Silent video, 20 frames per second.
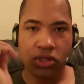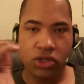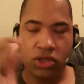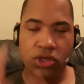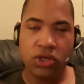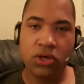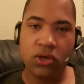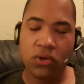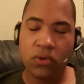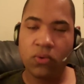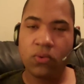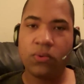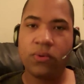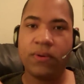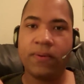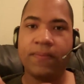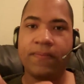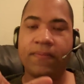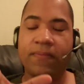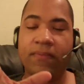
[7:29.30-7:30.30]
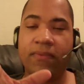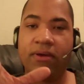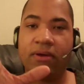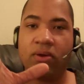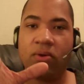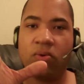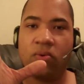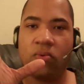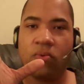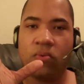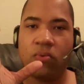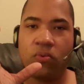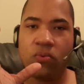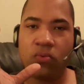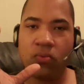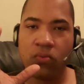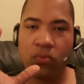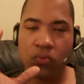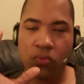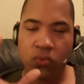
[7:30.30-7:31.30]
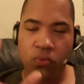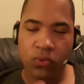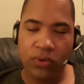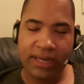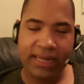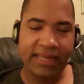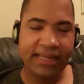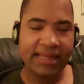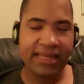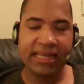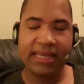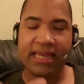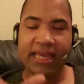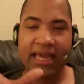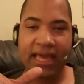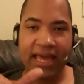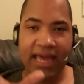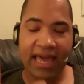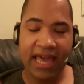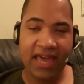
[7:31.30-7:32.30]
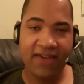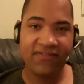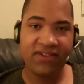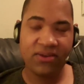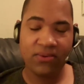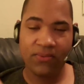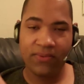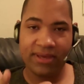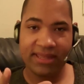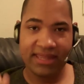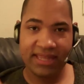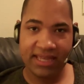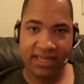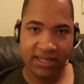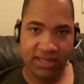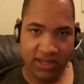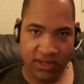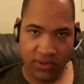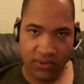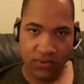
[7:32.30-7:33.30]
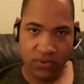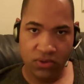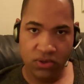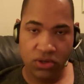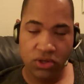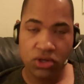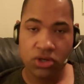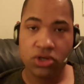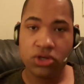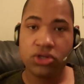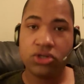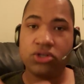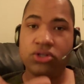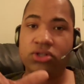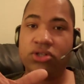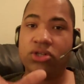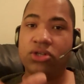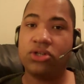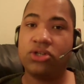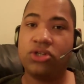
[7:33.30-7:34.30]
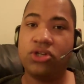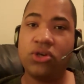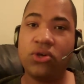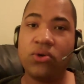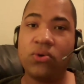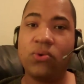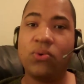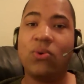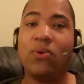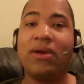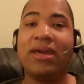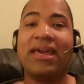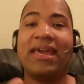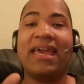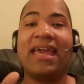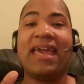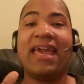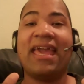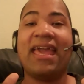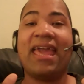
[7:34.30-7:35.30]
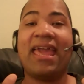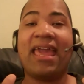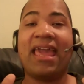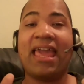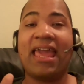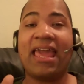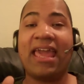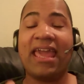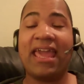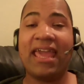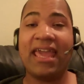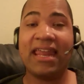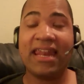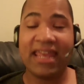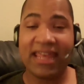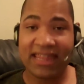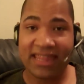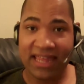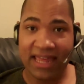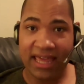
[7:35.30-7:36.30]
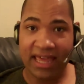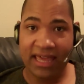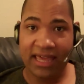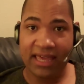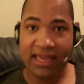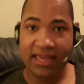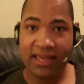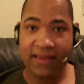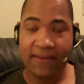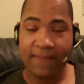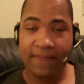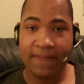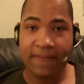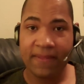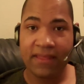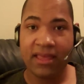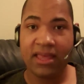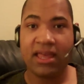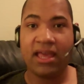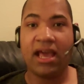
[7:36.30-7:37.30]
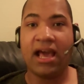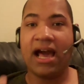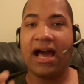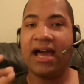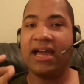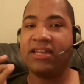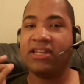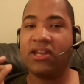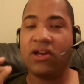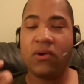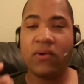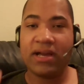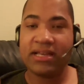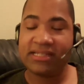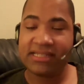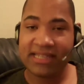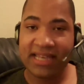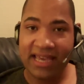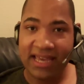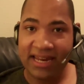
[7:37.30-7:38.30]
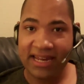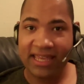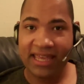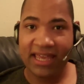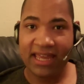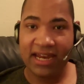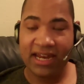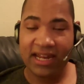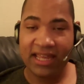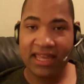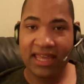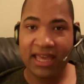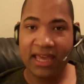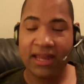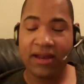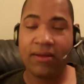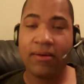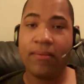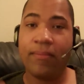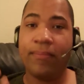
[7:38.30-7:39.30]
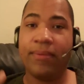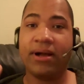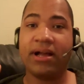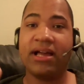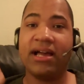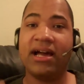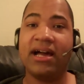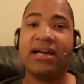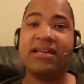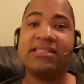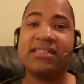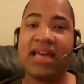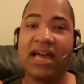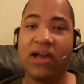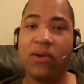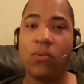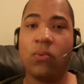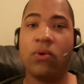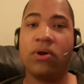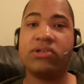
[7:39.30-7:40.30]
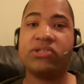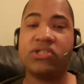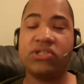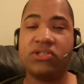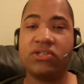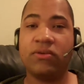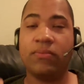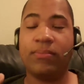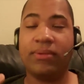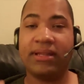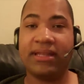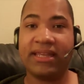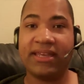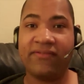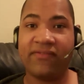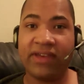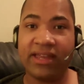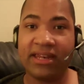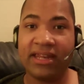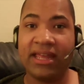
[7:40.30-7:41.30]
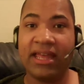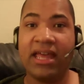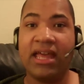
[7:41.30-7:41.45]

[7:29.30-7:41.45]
You really have it within you to do anything. I know I say it again and again because I want you to believe it.